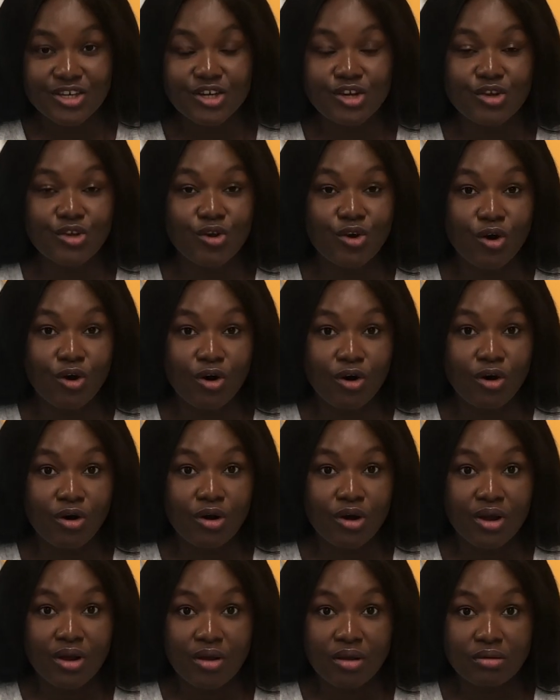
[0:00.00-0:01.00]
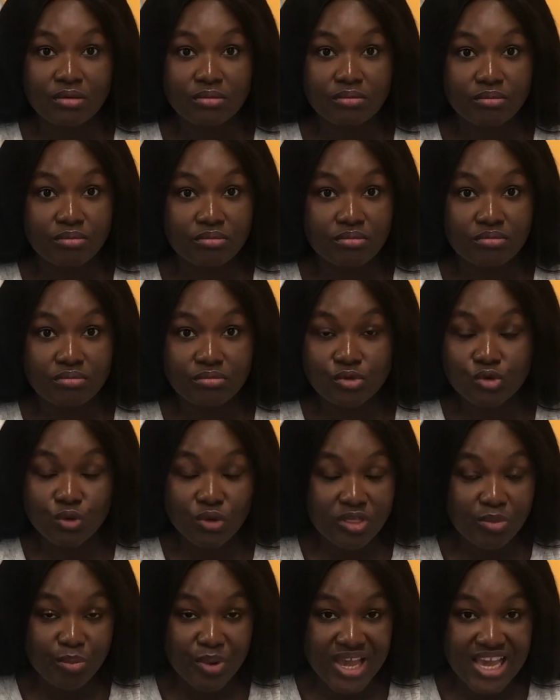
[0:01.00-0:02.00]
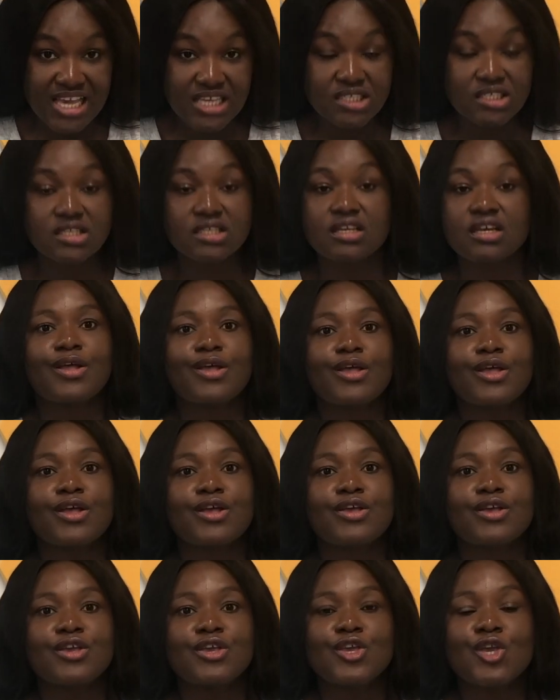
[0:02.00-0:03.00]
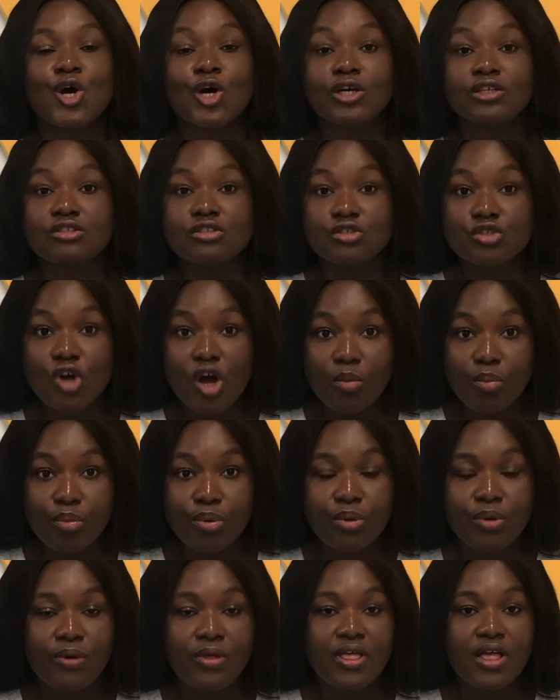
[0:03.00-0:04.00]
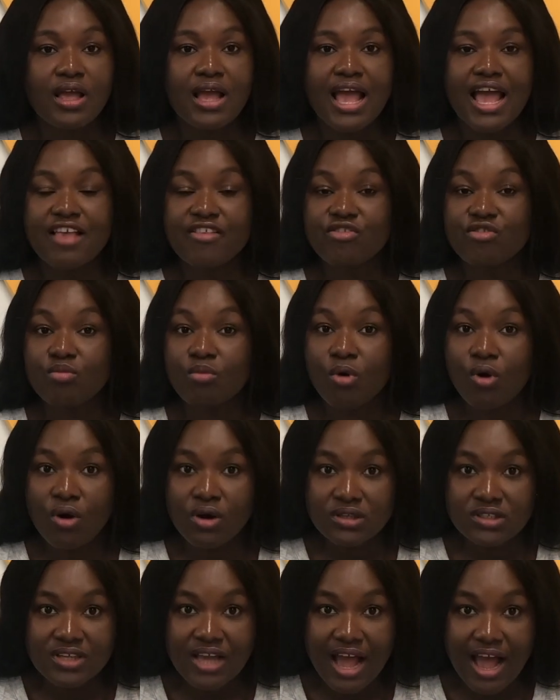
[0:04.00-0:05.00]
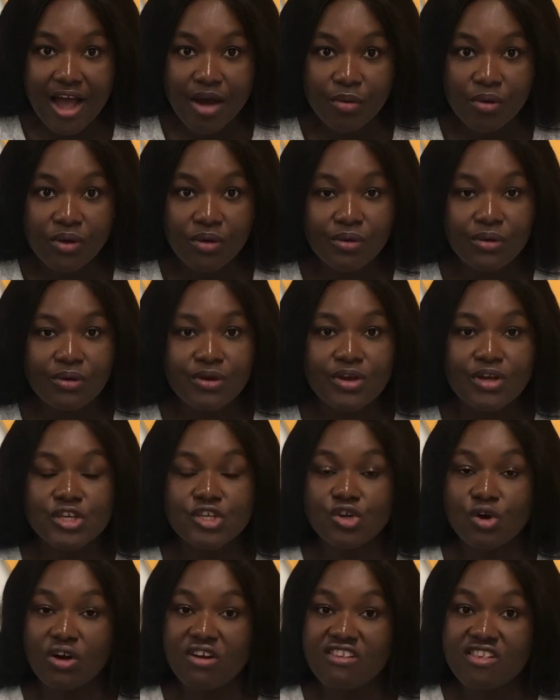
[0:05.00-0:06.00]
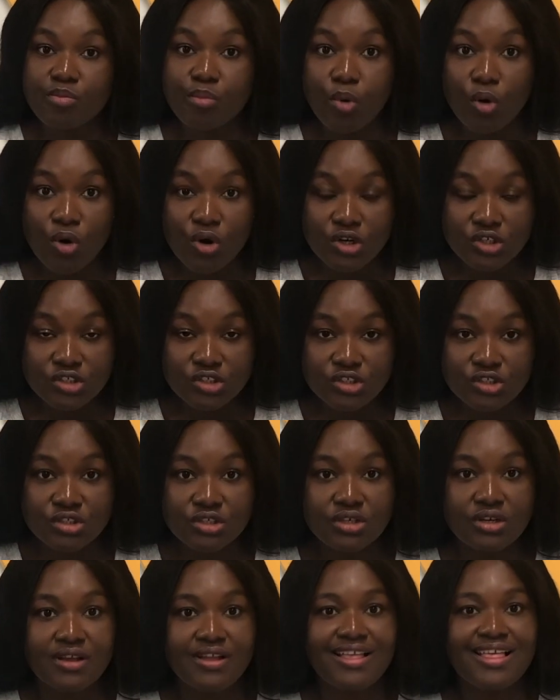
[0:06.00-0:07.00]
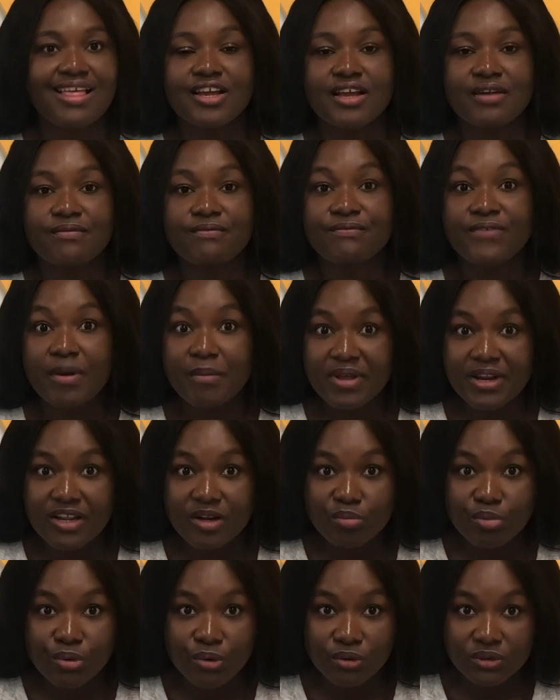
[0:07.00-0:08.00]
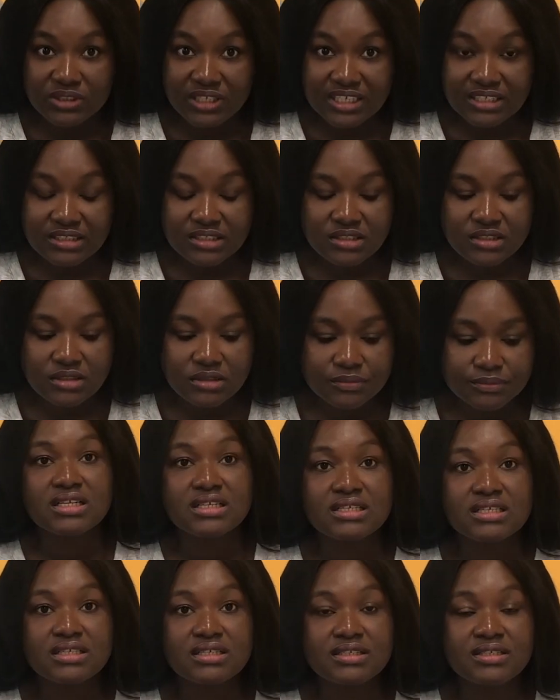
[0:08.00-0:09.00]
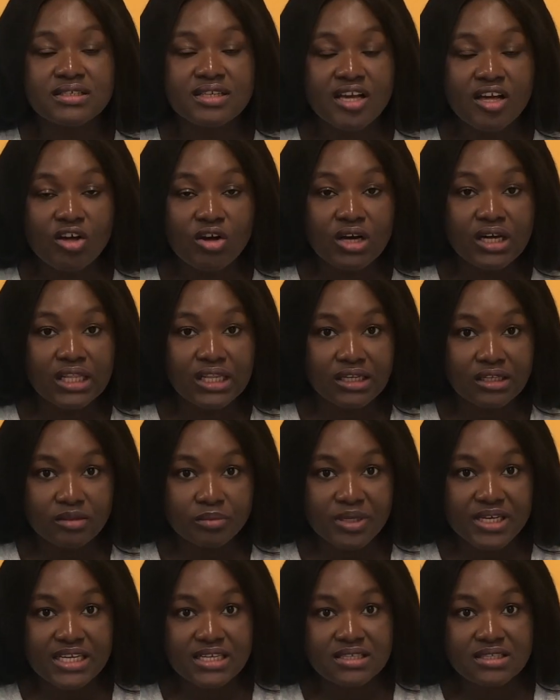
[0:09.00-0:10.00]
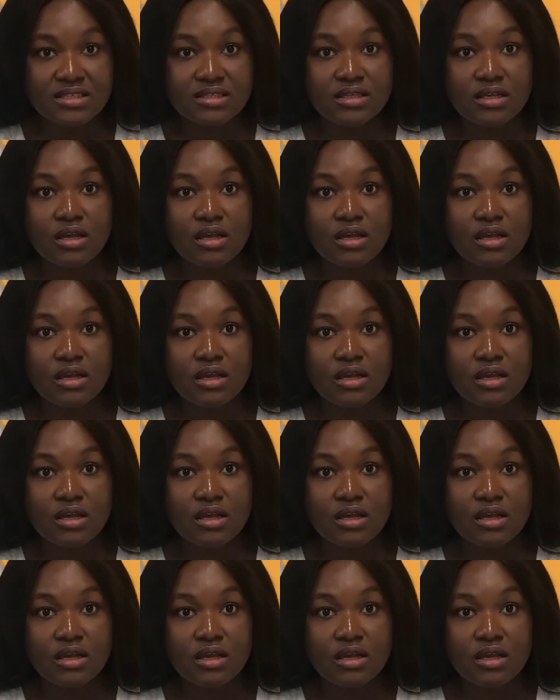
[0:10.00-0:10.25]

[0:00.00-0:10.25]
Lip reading: your toothpaste, your soap, a small towel, your sponge, feminine products, nail clippers,